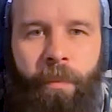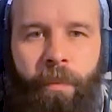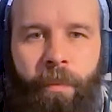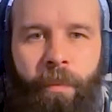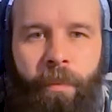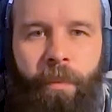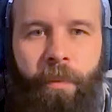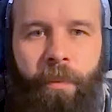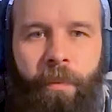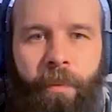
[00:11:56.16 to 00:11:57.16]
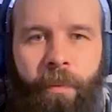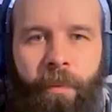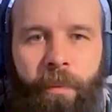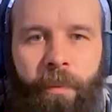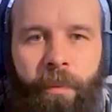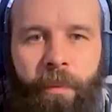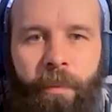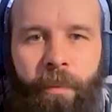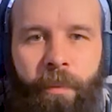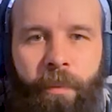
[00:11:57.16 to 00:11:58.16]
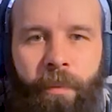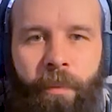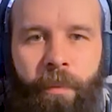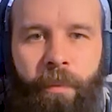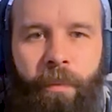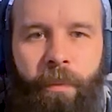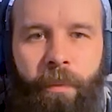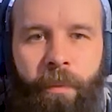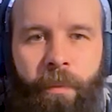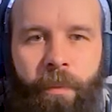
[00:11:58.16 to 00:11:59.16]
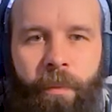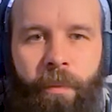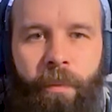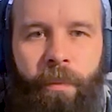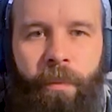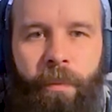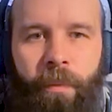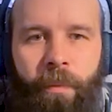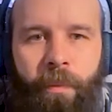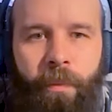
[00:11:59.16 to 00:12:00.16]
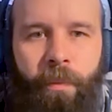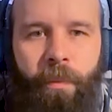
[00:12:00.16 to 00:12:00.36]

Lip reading: The person shown says nothing.